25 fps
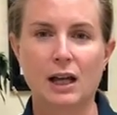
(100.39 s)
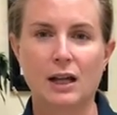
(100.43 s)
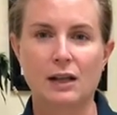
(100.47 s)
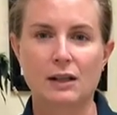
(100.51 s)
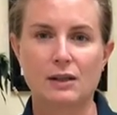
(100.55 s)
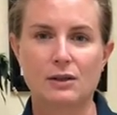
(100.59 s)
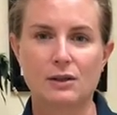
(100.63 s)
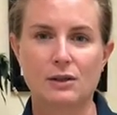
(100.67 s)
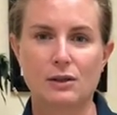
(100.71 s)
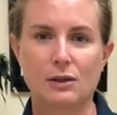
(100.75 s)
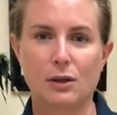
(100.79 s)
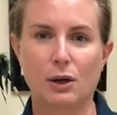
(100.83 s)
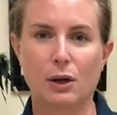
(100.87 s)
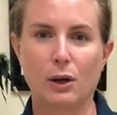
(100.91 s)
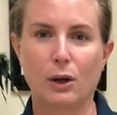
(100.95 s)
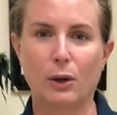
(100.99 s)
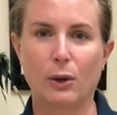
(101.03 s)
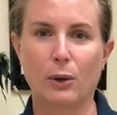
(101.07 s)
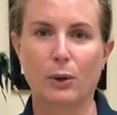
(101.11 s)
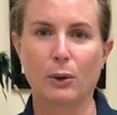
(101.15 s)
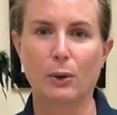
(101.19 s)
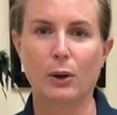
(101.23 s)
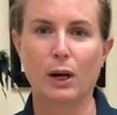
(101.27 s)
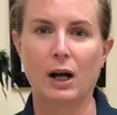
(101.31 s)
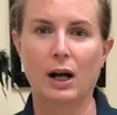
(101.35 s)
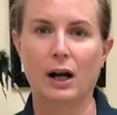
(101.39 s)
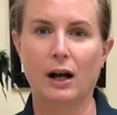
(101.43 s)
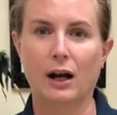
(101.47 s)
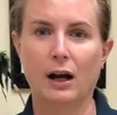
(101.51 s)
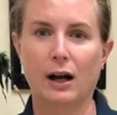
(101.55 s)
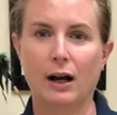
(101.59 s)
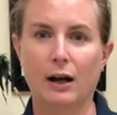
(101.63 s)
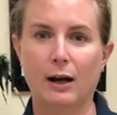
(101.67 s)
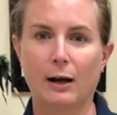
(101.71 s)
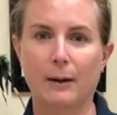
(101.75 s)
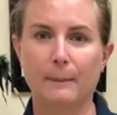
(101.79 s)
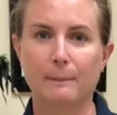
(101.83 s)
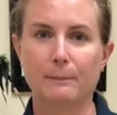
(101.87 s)
So
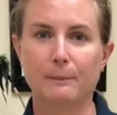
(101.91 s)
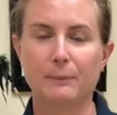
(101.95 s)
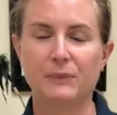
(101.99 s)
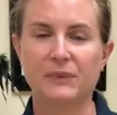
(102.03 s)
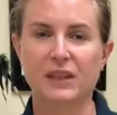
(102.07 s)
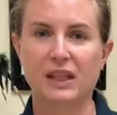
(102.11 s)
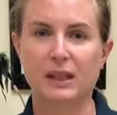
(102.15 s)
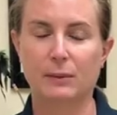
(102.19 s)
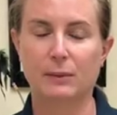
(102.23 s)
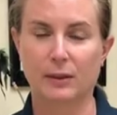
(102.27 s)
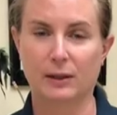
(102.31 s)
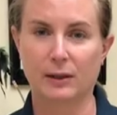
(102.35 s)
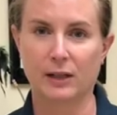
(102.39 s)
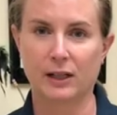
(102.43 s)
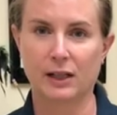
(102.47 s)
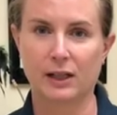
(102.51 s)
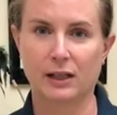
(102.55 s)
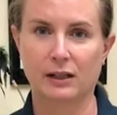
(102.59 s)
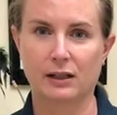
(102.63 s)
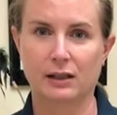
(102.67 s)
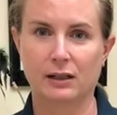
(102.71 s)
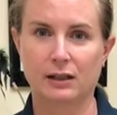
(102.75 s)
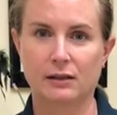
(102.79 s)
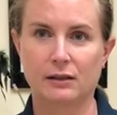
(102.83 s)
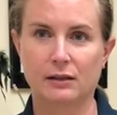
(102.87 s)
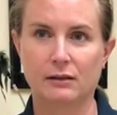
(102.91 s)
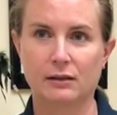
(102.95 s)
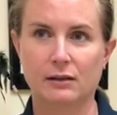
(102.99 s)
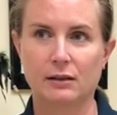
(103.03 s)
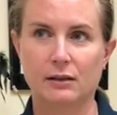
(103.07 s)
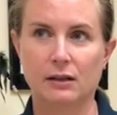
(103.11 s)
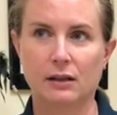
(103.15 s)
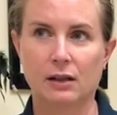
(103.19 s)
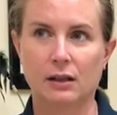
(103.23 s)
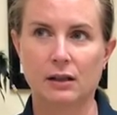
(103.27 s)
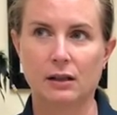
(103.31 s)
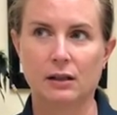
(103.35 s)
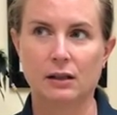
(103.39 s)
the American
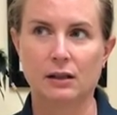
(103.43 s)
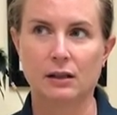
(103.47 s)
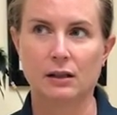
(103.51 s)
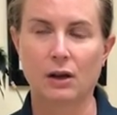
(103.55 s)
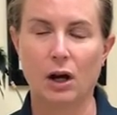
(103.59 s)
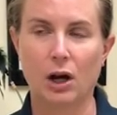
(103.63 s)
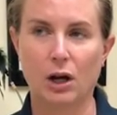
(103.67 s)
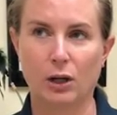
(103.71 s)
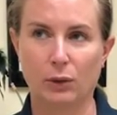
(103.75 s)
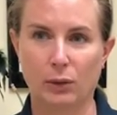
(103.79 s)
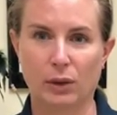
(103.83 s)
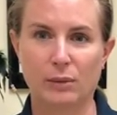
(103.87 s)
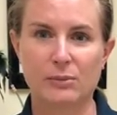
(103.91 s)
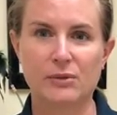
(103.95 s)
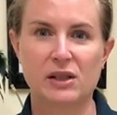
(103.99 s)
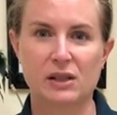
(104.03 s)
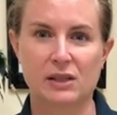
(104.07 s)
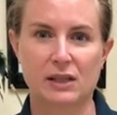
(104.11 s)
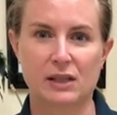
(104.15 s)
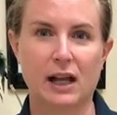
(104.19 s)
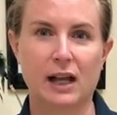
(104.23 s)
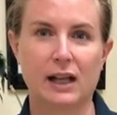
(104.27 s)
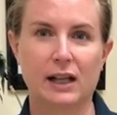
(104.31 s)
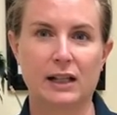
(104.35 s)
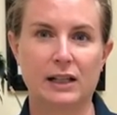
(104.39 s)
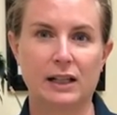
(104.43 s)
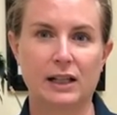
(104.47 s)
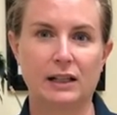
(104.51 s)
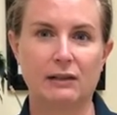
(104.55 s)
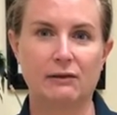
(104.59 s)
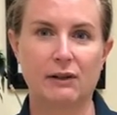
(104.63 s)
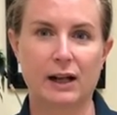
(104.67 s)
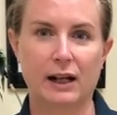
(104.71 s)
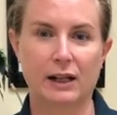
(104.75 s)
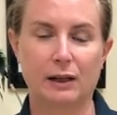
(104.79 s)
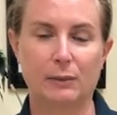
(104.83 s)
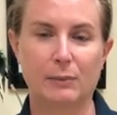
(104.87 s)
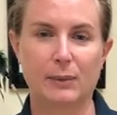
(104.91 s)
Heartworm Society
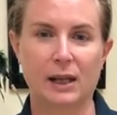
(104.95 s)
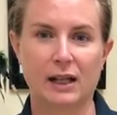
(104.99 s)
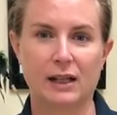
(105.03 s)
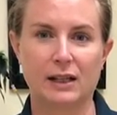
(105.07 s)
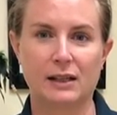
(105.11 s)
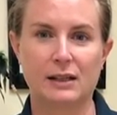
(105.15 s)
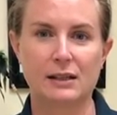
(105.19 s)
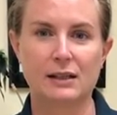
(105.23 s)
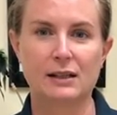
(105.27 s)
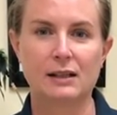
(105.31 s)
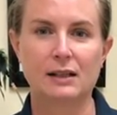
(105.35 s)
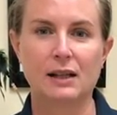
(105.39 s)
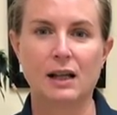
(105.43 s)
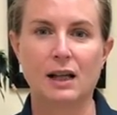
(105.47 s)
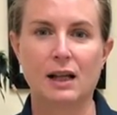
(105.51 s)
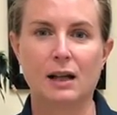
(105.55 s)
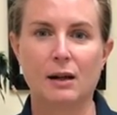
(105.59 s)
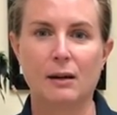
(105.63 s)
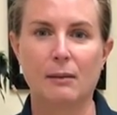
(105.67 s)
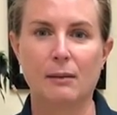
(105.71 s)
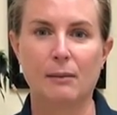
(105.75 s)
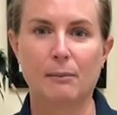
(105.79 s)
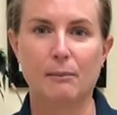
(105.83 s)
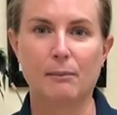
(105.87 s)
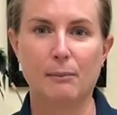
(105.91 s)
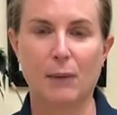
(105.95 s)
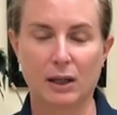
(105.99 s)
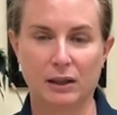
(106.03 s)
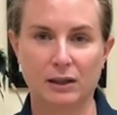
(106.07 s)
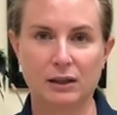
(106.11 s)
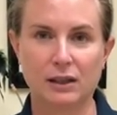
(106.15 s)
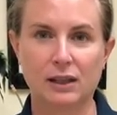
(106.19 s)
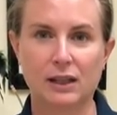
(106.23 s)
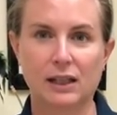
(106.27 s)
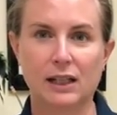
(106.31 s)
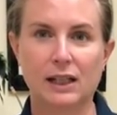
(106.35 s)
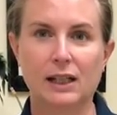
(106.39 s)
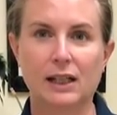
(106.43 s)
recommends
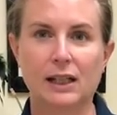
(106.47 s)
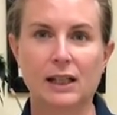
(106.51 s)
monthly,